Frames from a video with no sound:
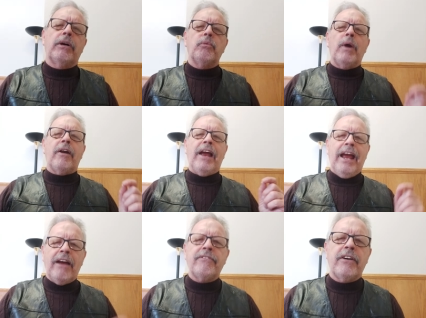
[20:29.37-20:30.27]
But
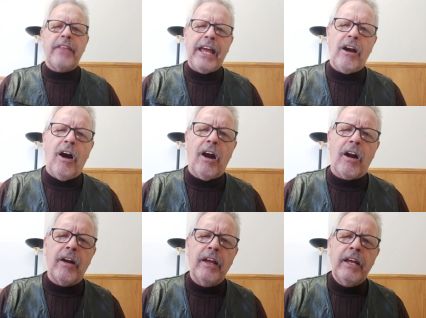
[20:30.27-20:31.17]
wherever they
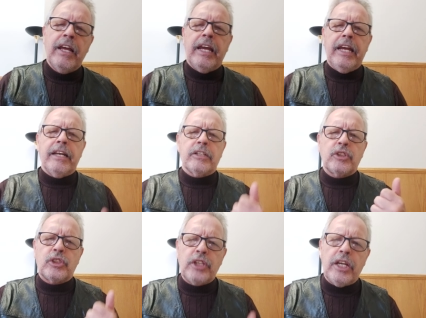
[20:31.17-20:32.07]
are, in a
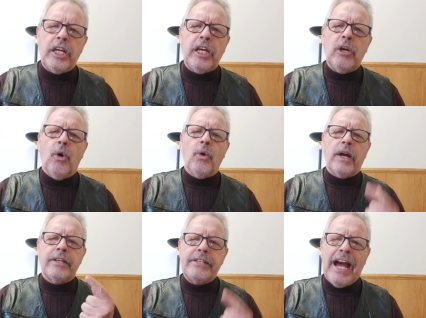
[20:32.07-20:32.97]
city or
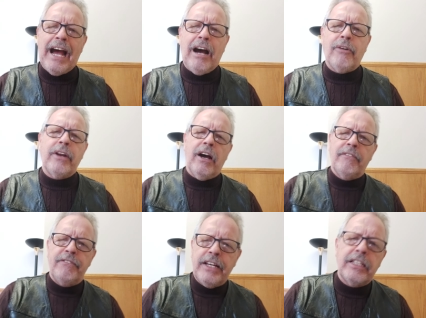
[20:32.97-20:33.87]
a town,
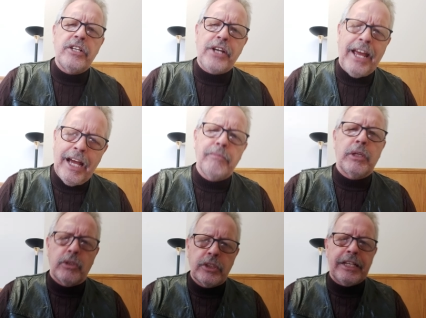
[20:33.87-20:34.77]
a village, a
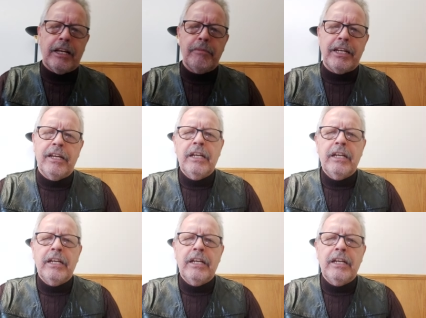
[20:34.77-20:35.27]
hamlet or settlement,